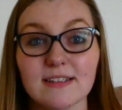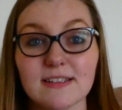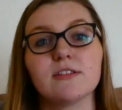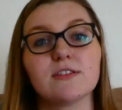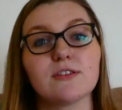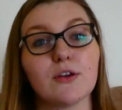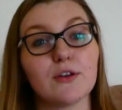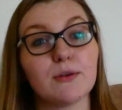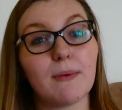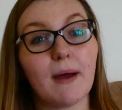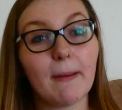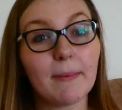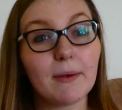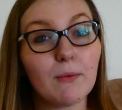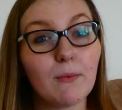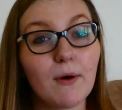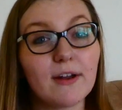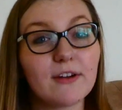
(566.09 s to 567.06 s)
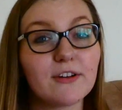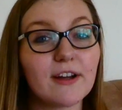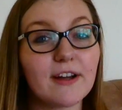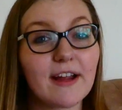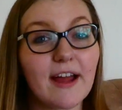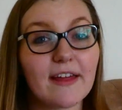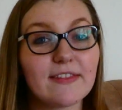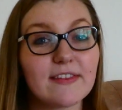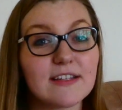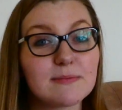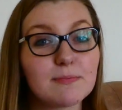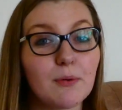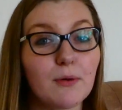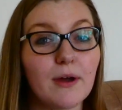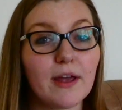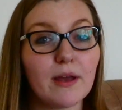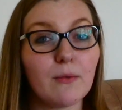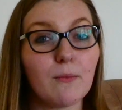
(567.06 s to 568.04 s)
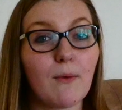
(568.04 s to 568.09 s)
So you might be wondering at this
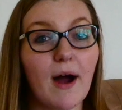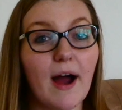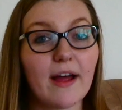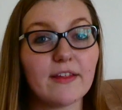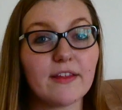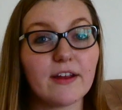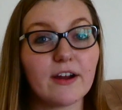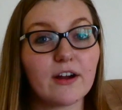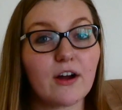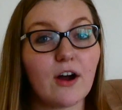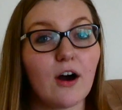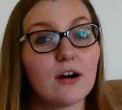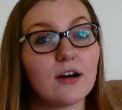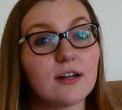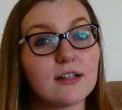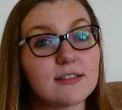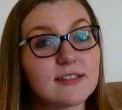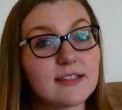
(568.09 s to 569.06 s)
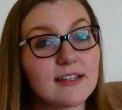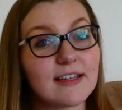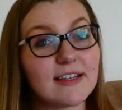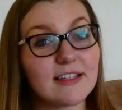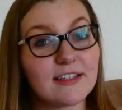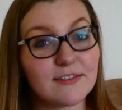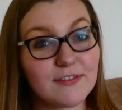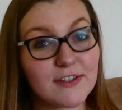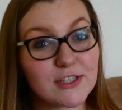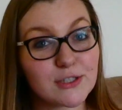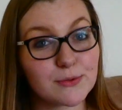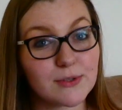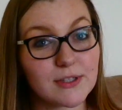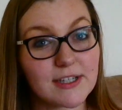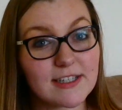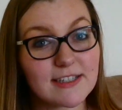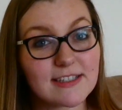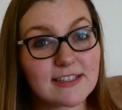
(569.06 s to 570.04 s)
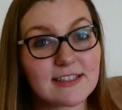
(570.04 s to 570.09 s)
point why they're called
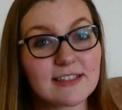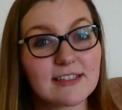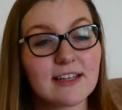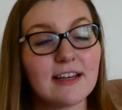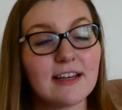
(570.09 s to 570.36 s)
individualist.